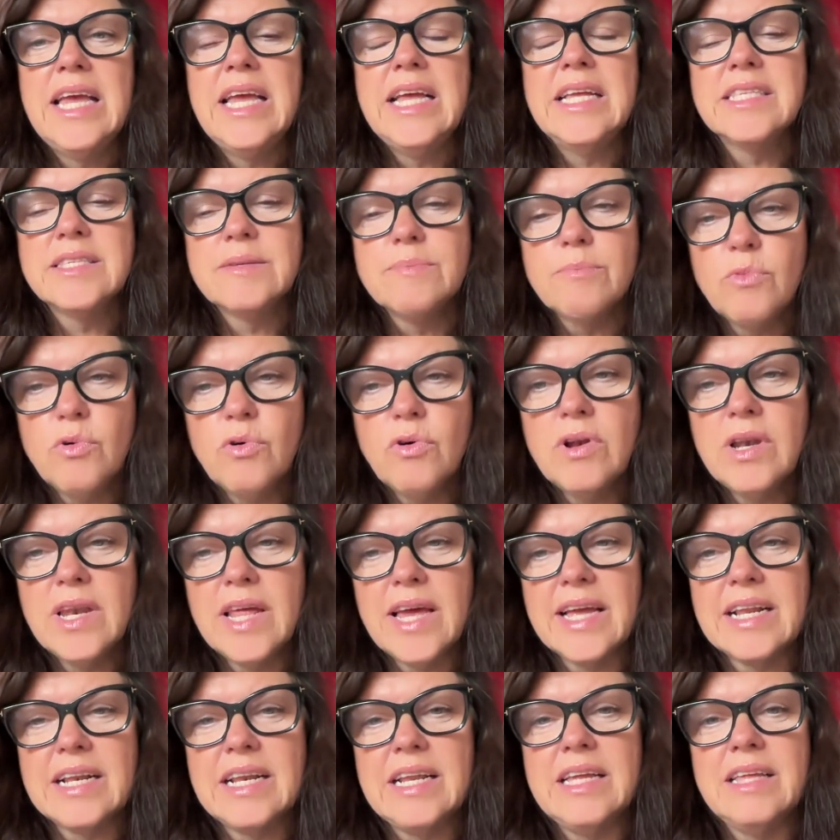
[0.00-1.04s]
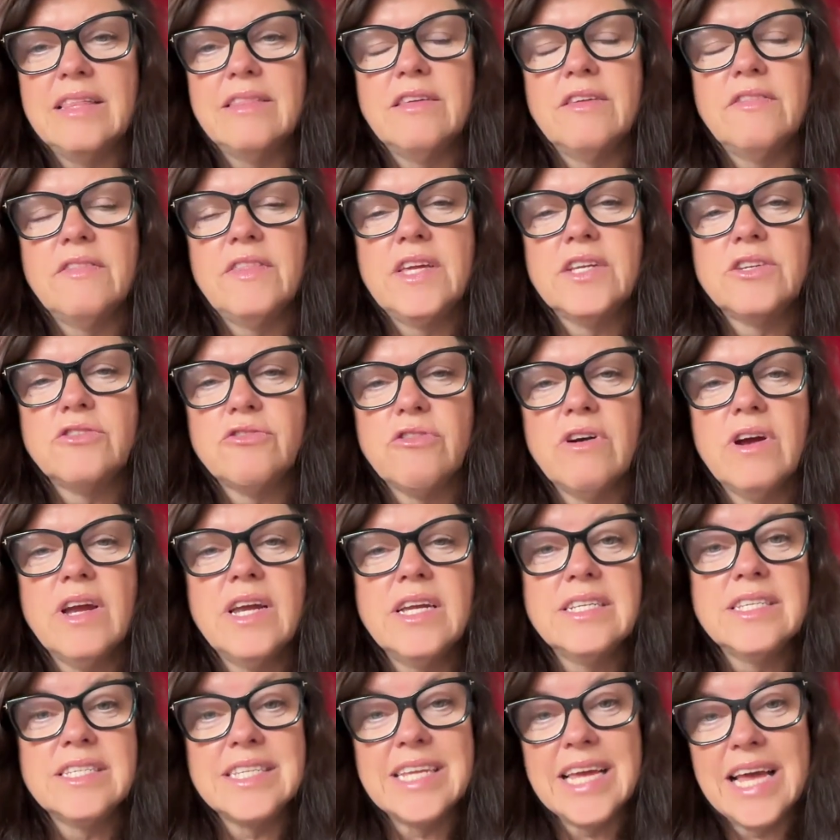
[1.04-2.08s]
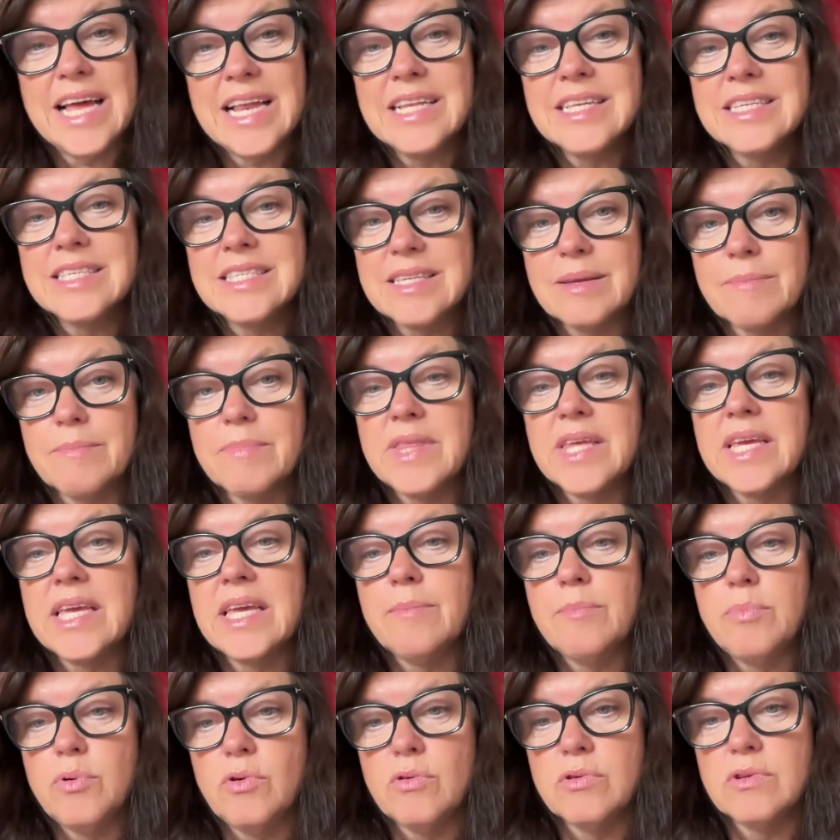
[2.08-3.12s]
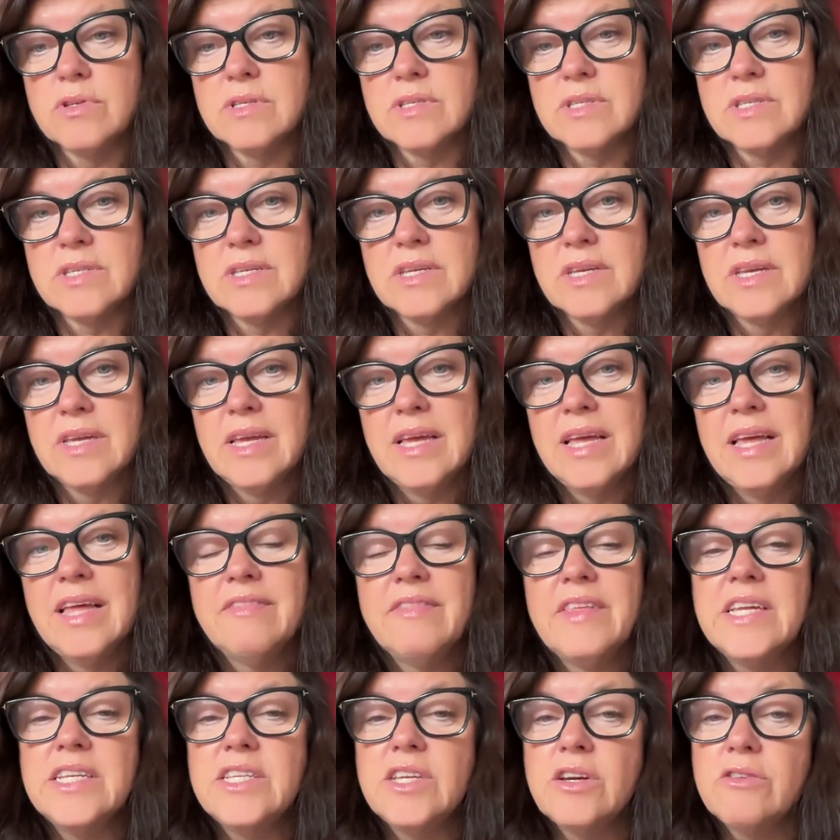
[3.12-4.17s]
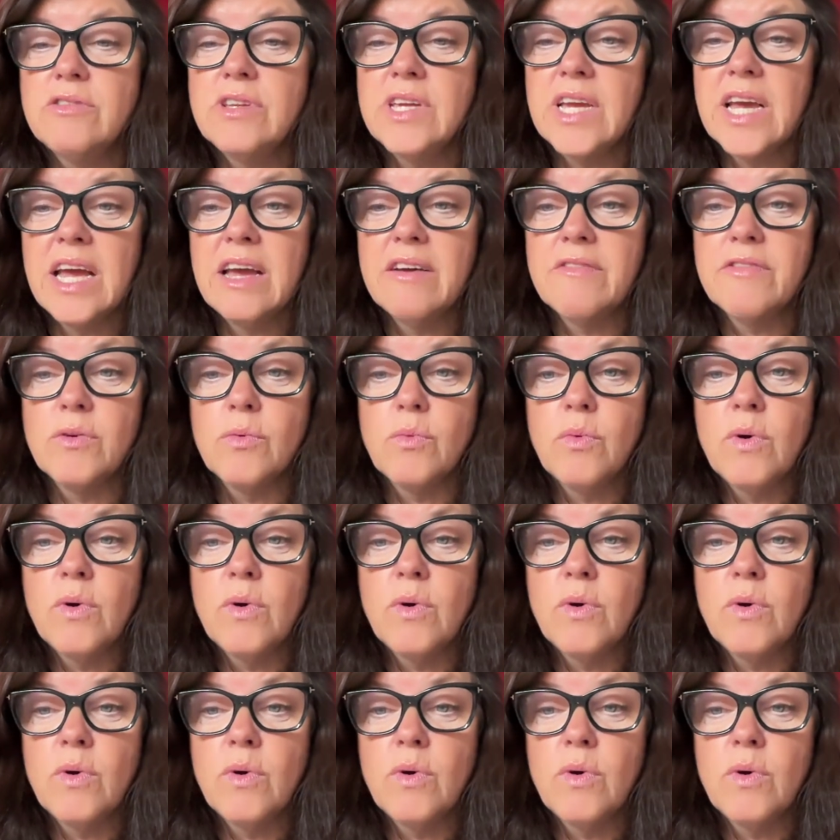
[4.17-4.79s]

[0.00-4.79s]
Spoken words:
It's more likely that they're trying to tell us something important. They don't yet have the